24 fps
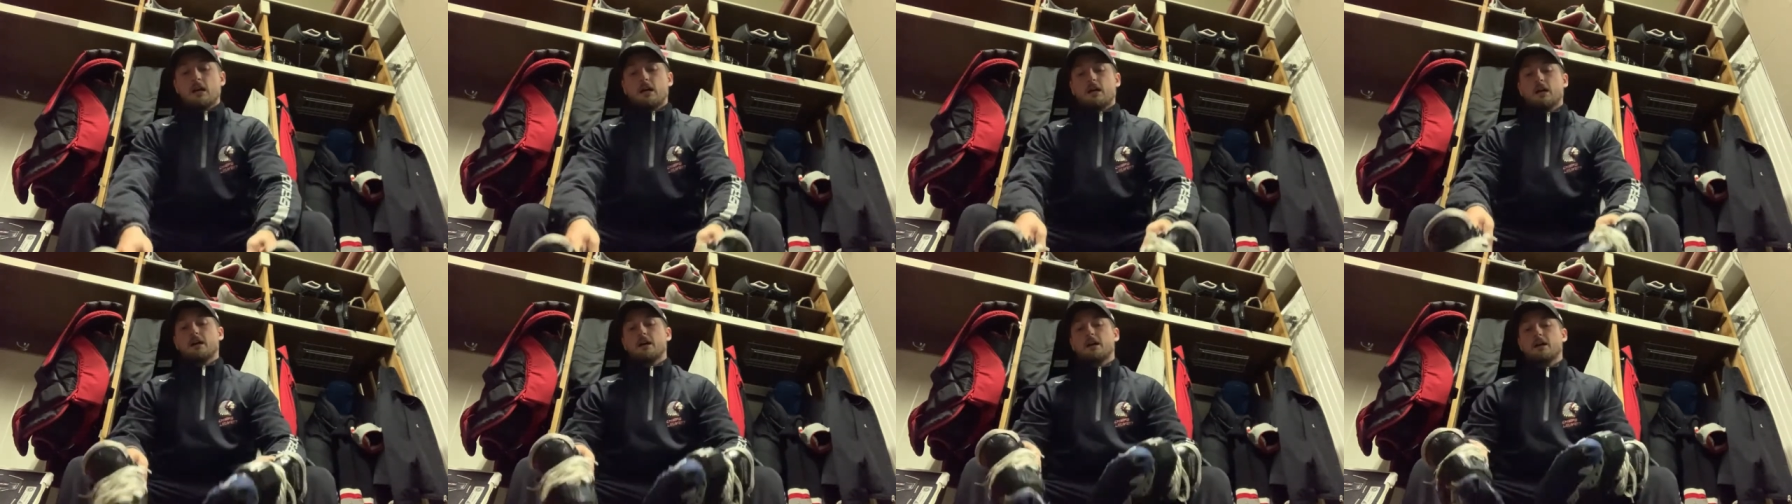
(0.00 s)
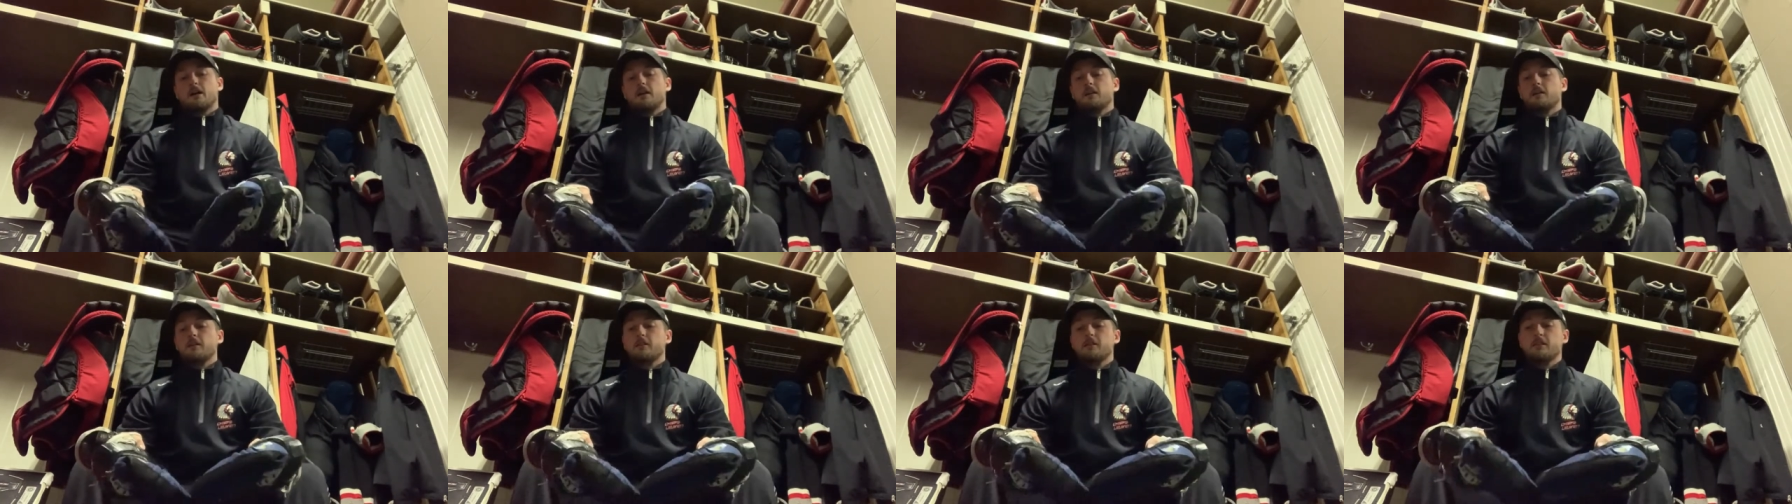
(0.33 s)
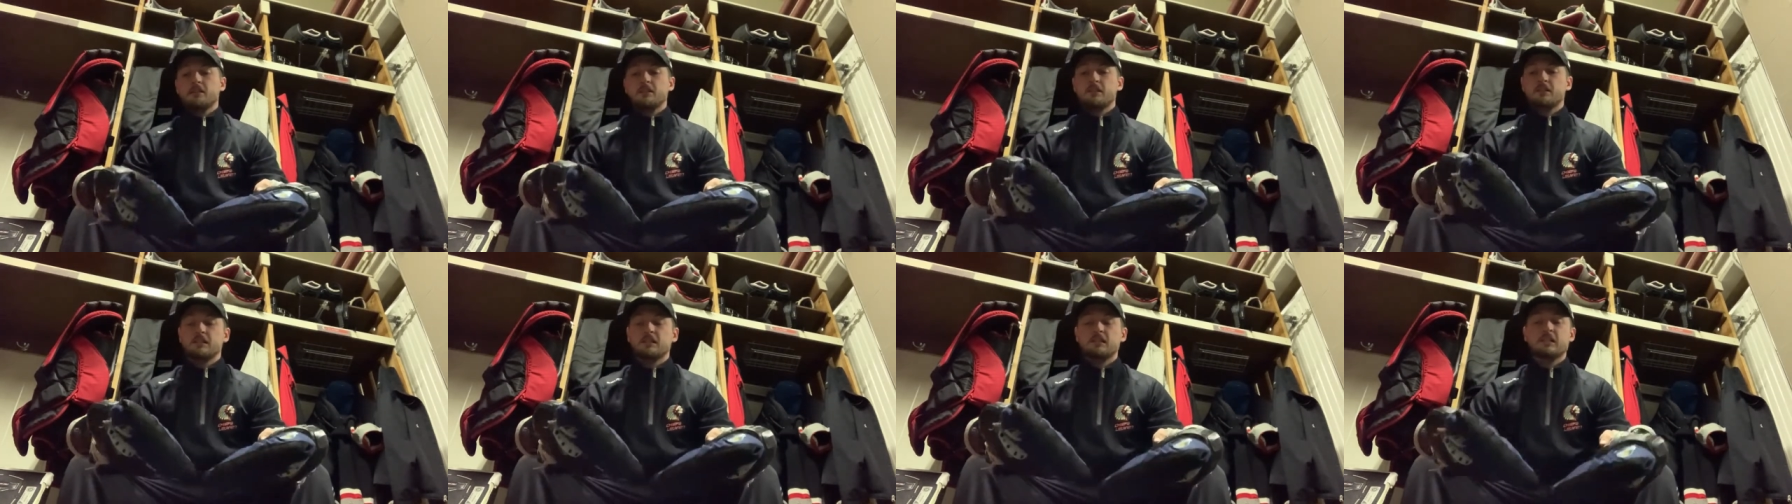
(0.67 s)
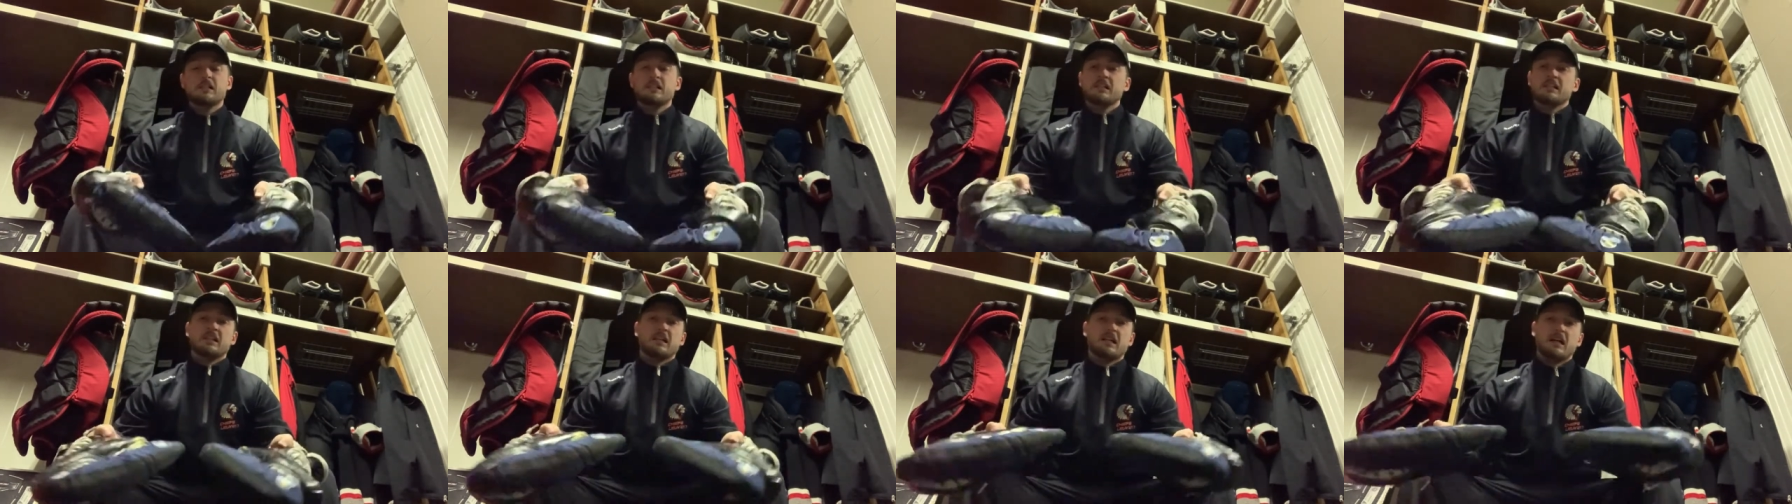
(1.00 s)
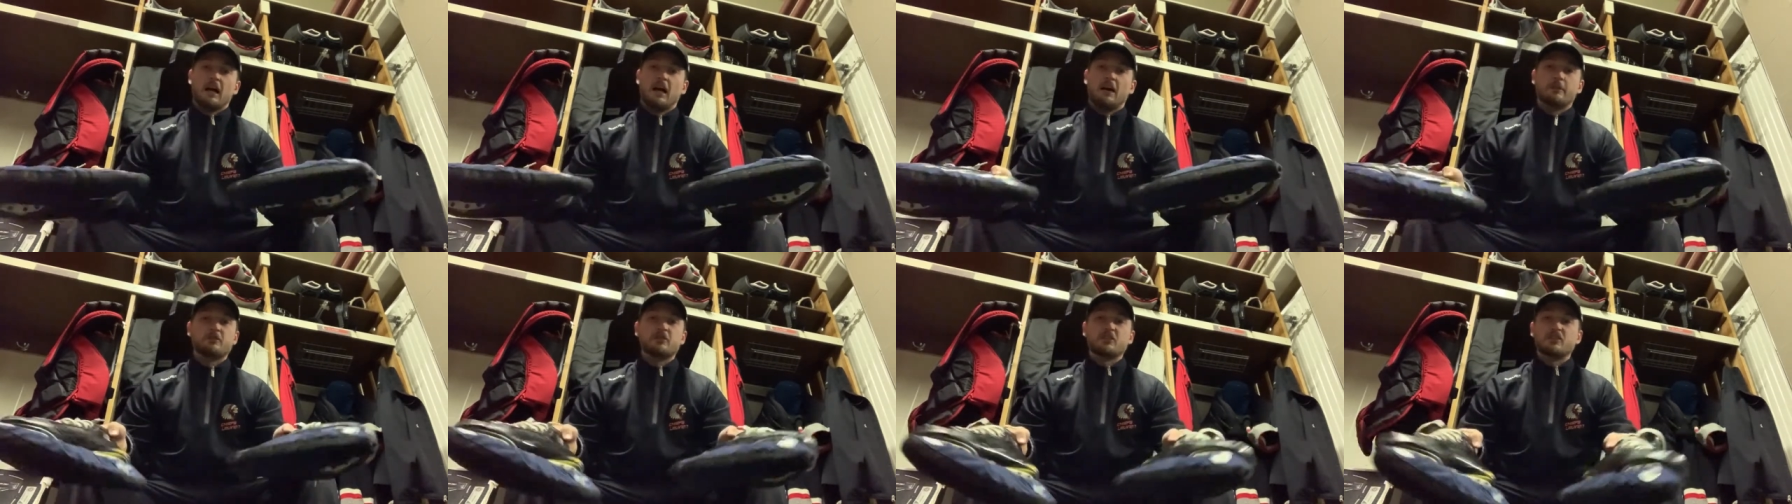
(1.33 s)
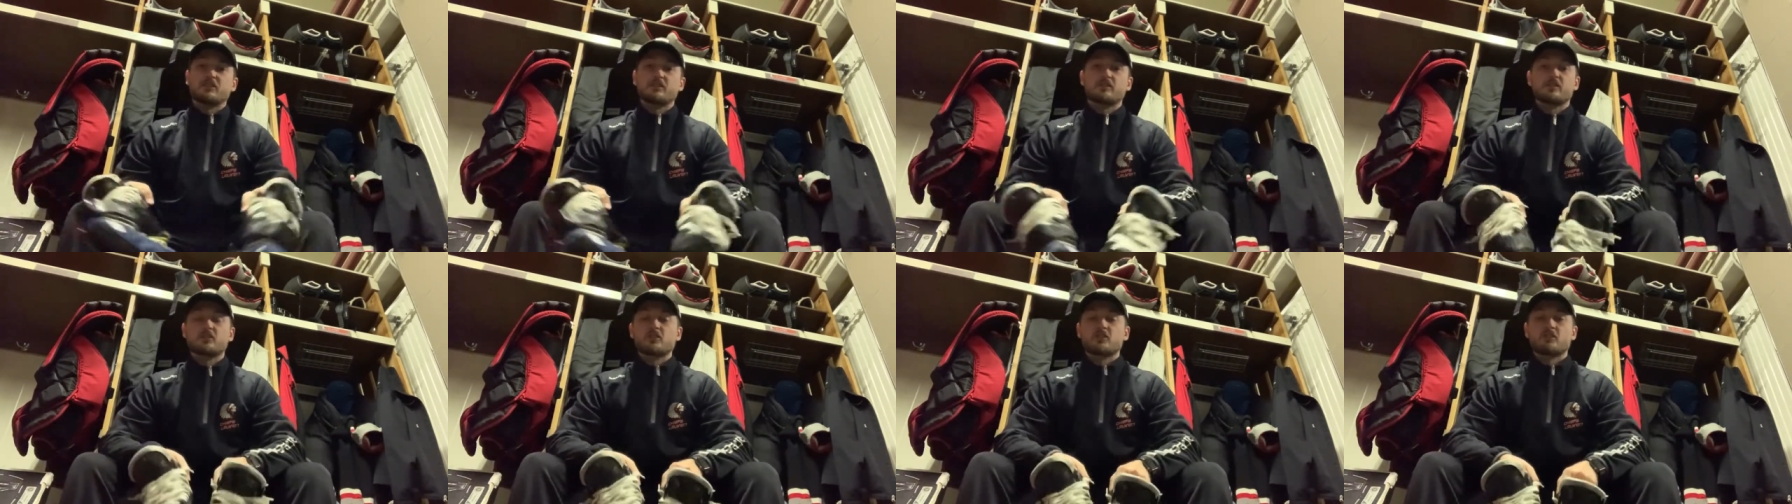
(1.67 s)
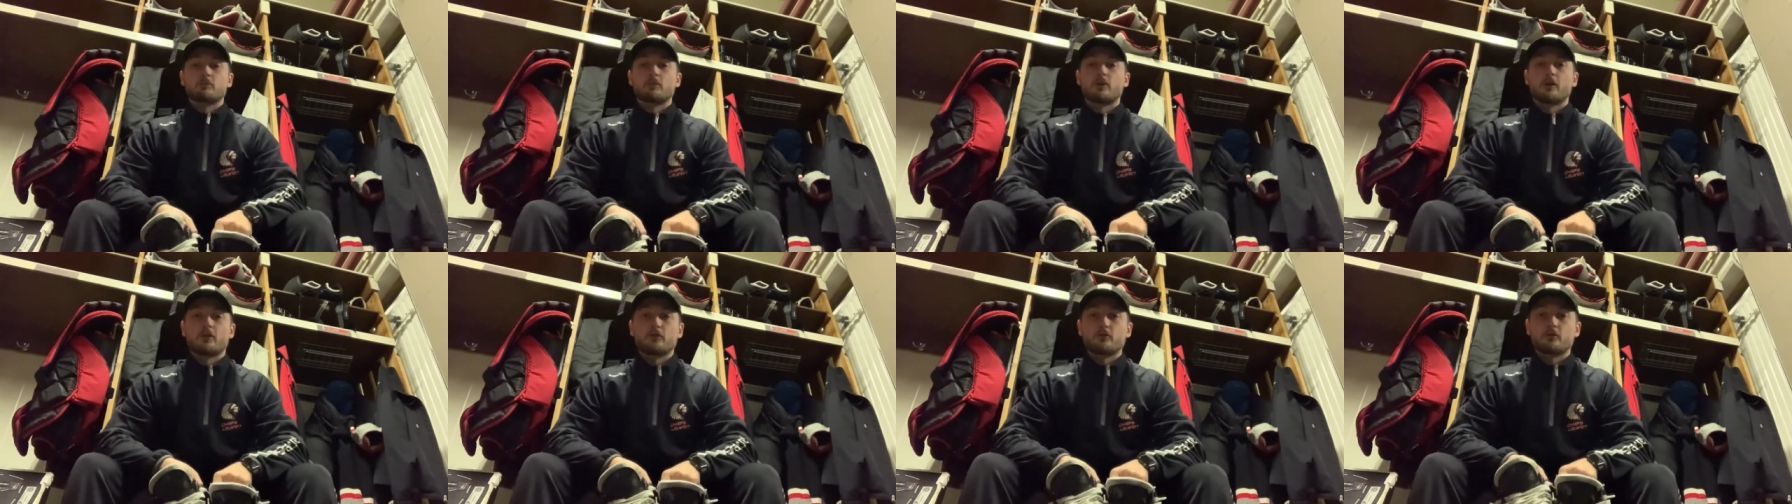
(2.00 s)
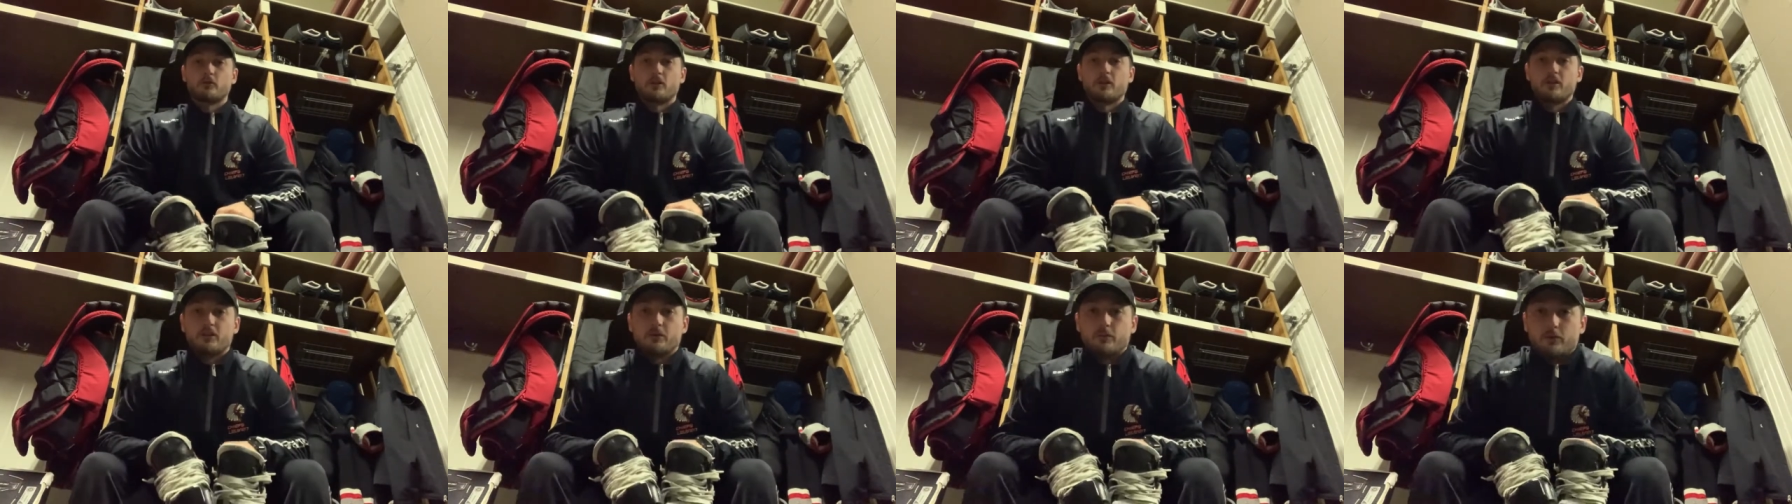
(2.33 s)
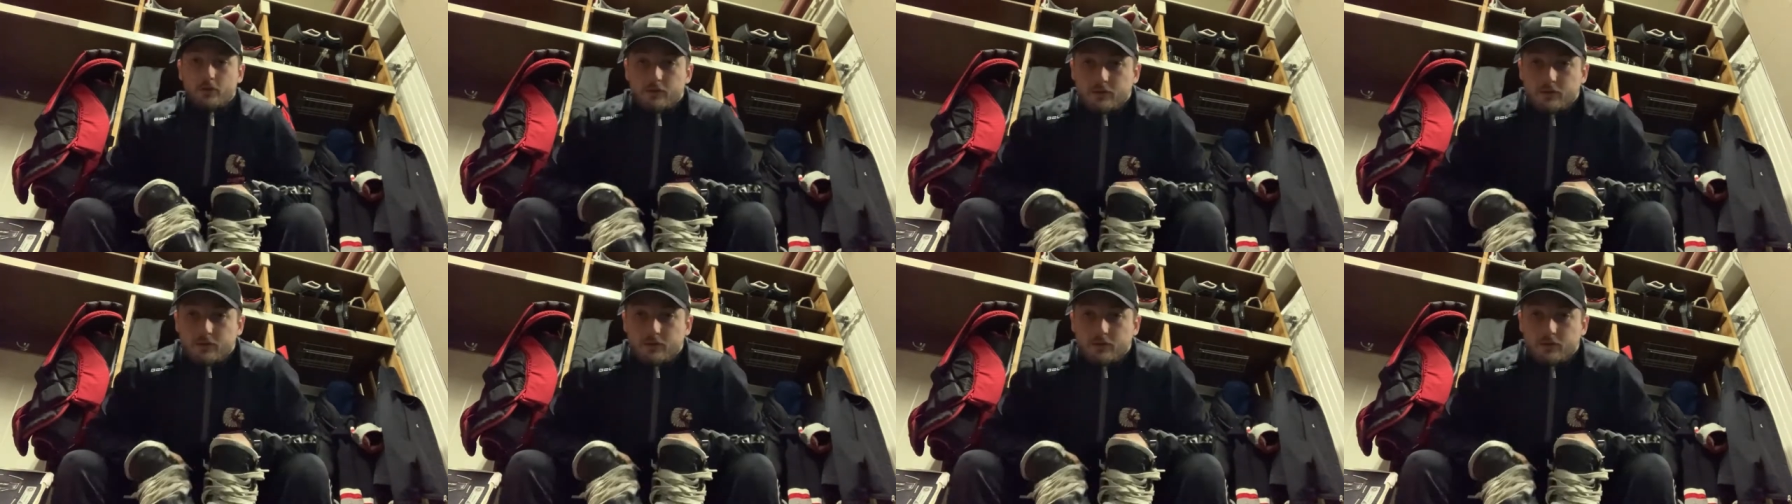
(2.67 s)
I'm just one of those crazy